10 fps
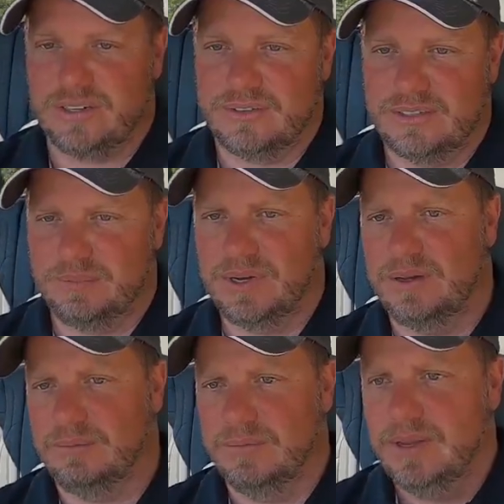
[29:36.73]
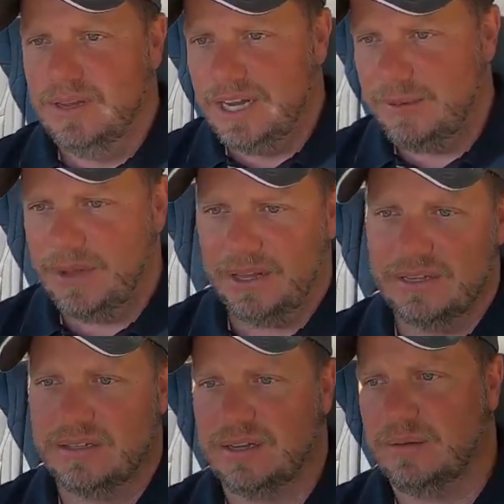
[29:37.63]
I was putting an email
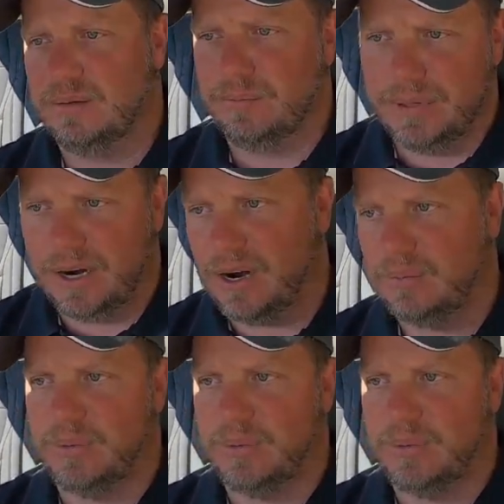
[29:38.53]
into the PR,